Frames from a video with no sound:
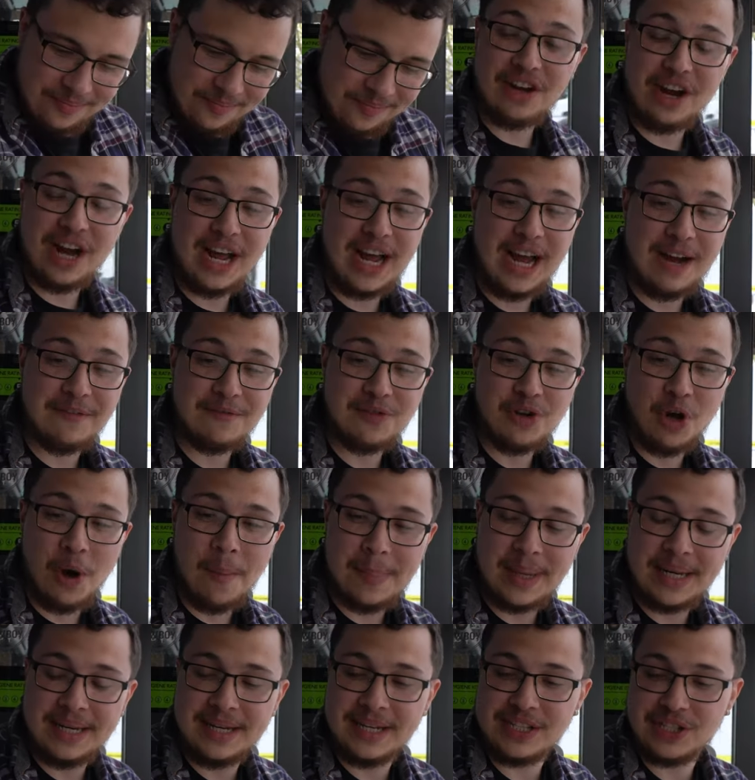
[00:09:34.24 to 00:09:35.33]
I have not
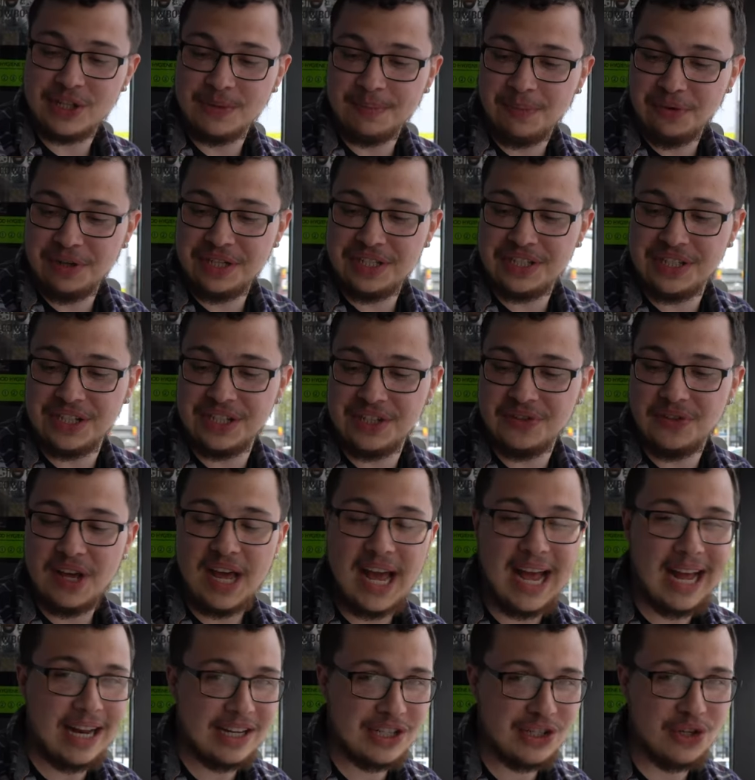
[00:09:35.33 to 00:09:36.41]
been disappointed
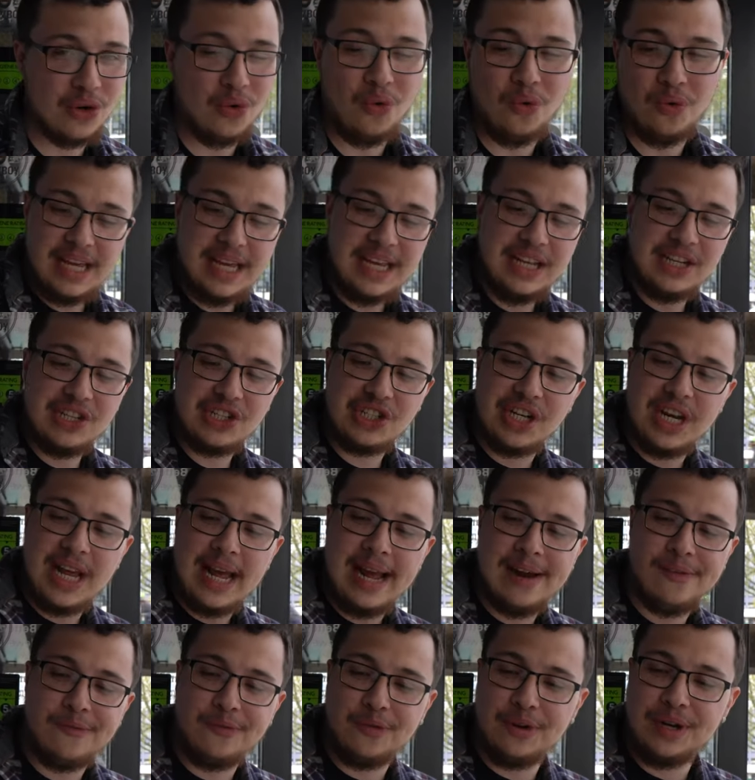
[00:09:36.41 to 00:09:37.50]
at all. Each and
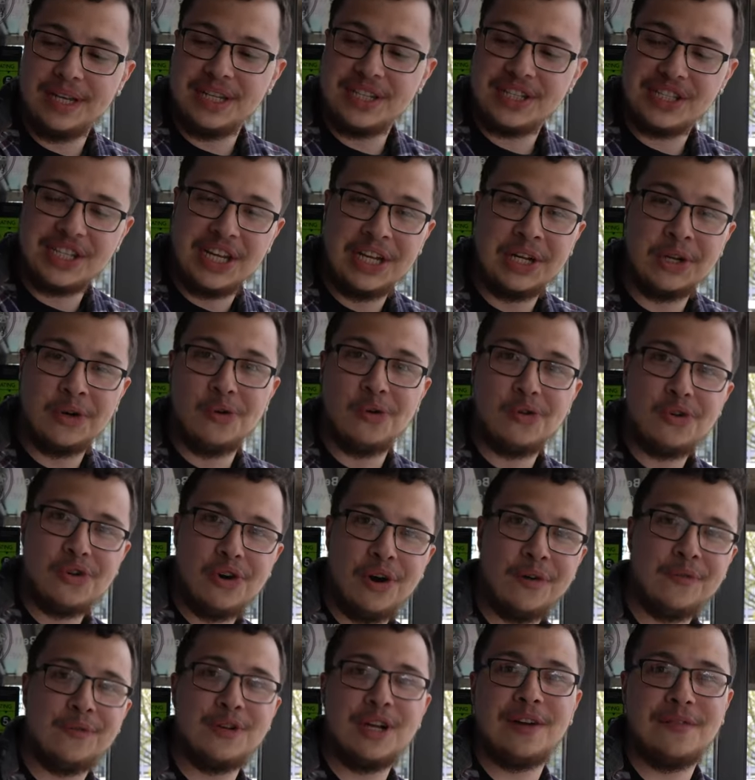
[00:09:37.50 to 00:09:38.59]
every single
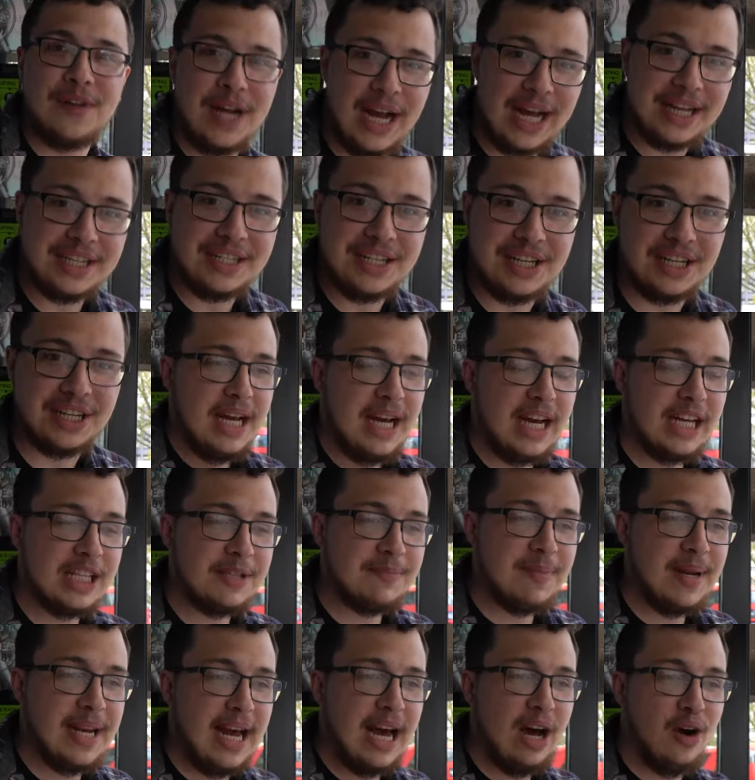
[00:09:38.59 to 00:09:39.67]
coffee I've had here has
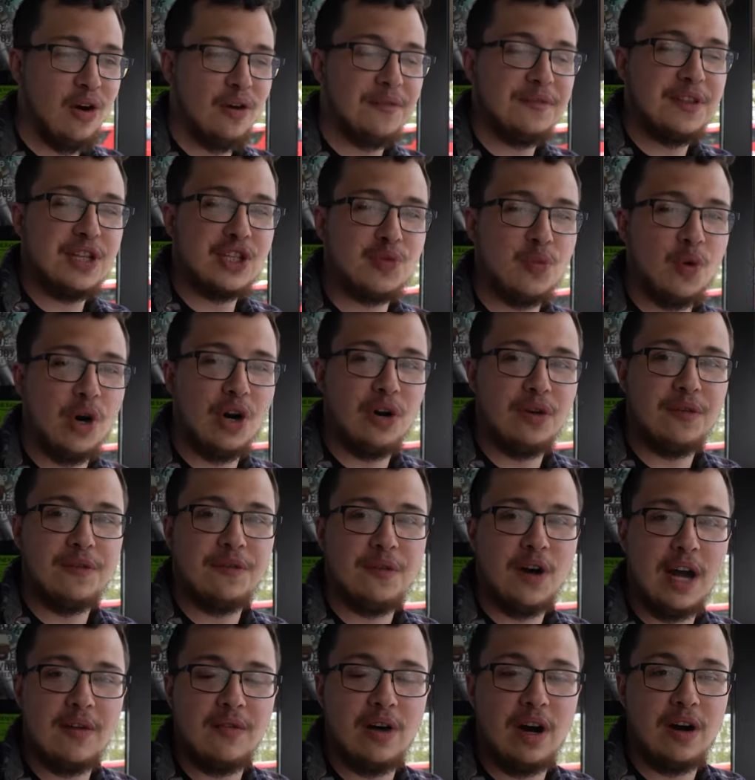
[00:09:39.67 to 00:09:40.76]
been out of this world,
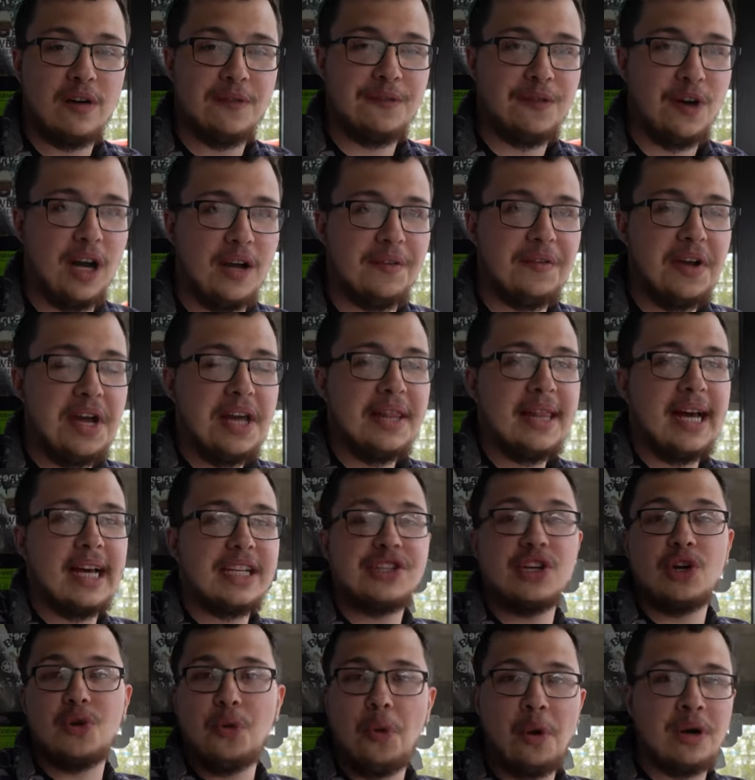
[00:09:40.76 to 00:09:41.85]
5 out of 5. That's
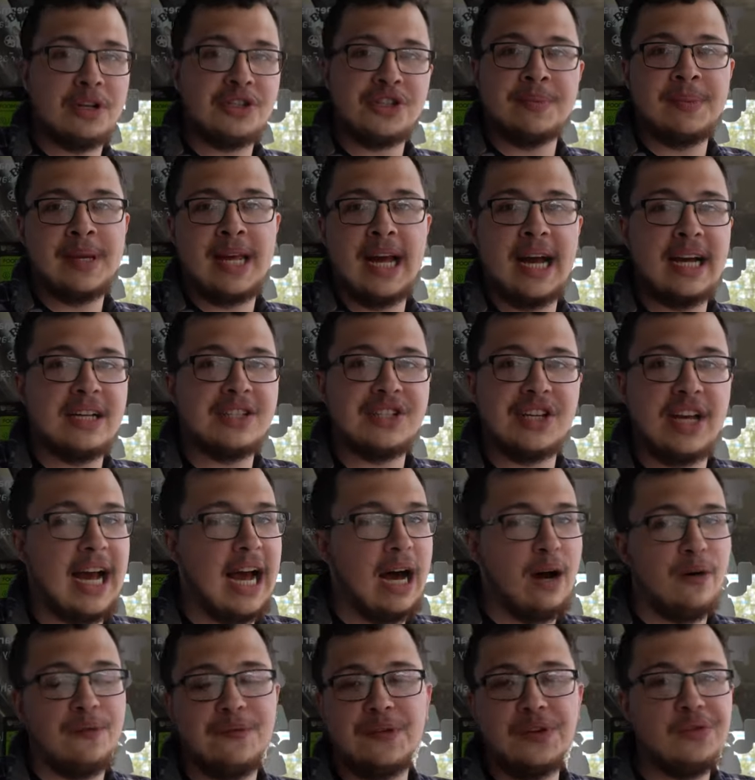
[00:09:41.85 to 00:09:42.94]
the Quantum Kaza
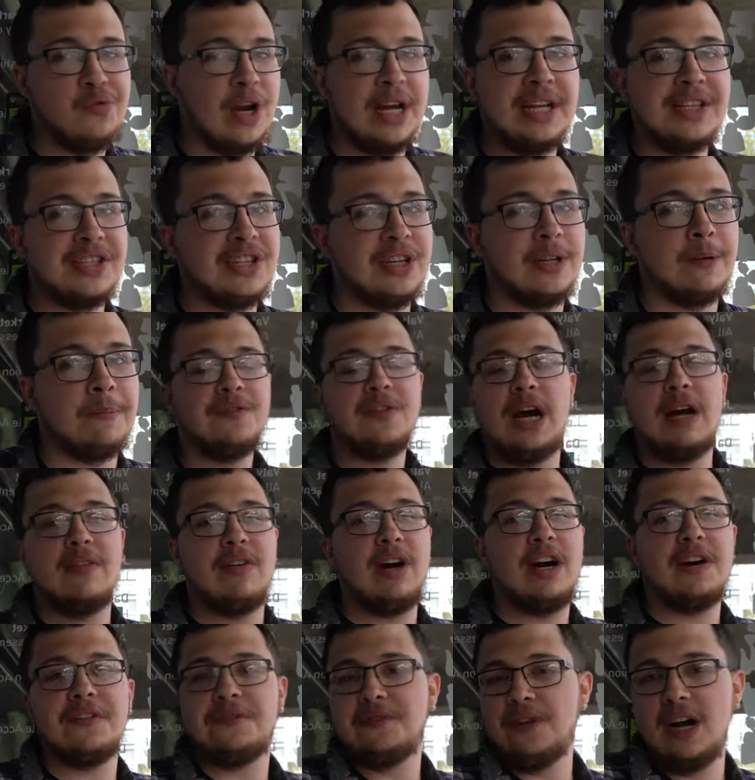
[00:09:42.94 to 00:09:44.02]
Alfie rating, 5
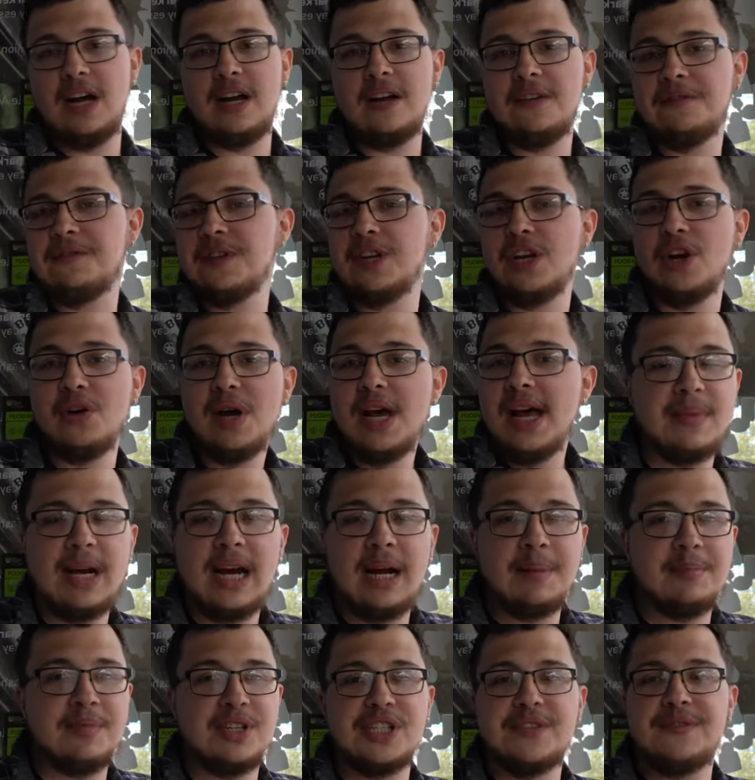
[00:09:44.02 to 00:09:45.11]
out of 5, you know,
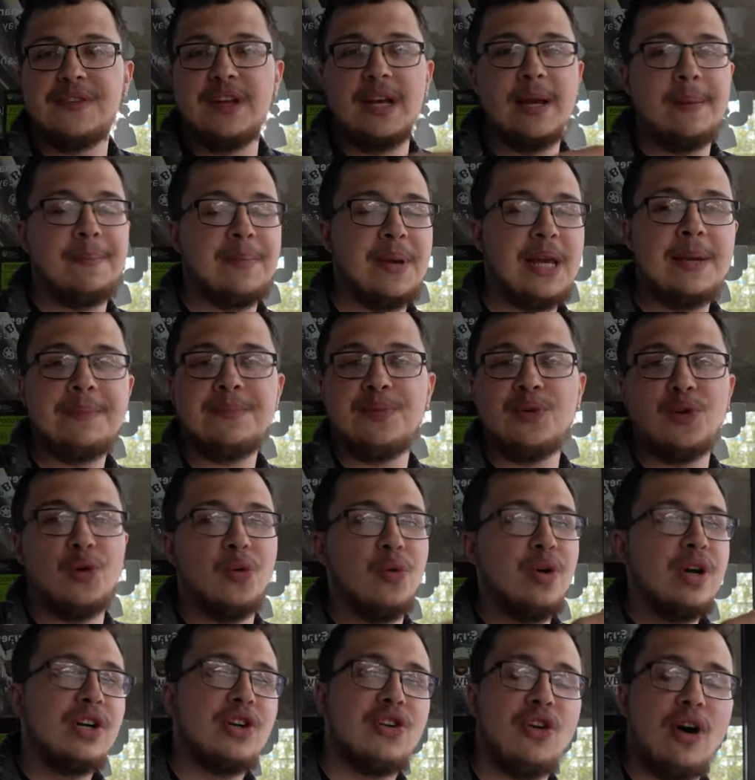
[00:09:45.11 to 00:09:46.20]
atmosphere, people,
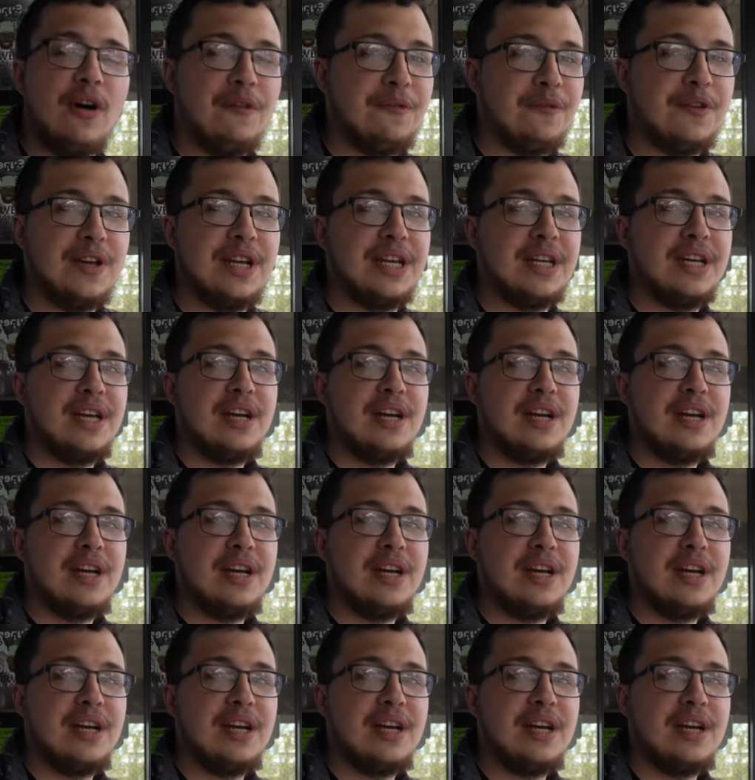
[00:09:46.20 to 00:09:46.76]
coffee,